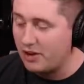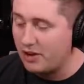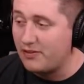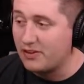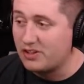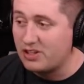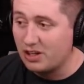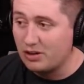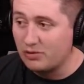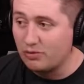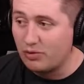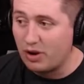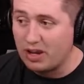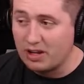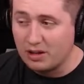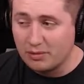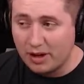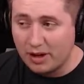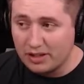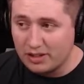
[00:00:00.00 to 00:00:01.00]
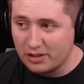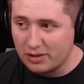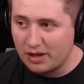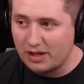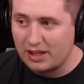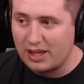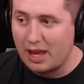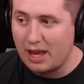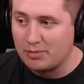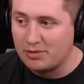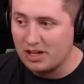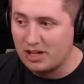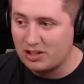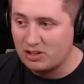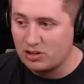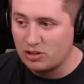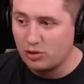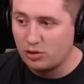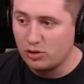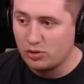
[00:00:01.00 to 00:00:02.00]
But if it didn't randomize it and it kept it
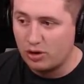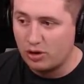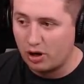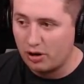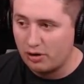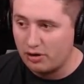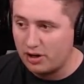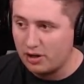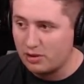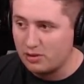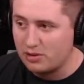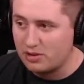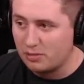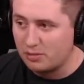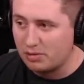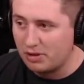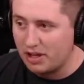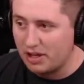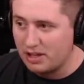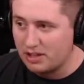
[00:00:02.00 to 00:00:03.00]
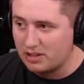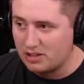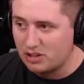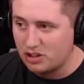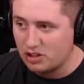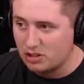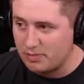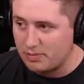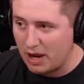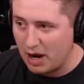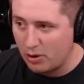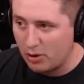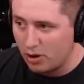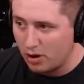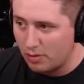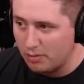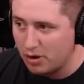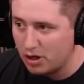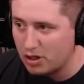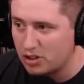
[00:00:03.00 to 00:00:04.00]
as two Lucarios, the play is to just
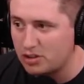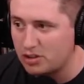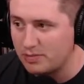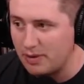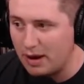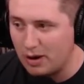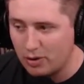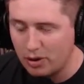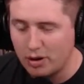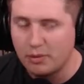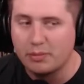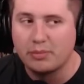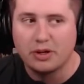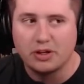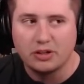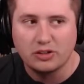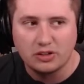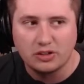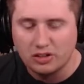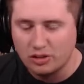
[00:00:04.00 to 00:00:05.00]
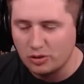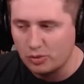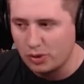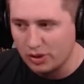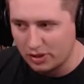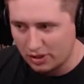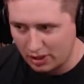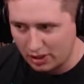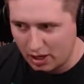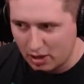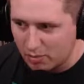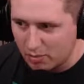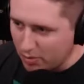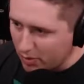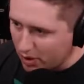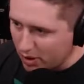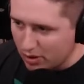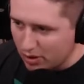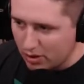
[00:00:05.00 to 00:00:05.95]
power up punch, power up punch, and you win the game.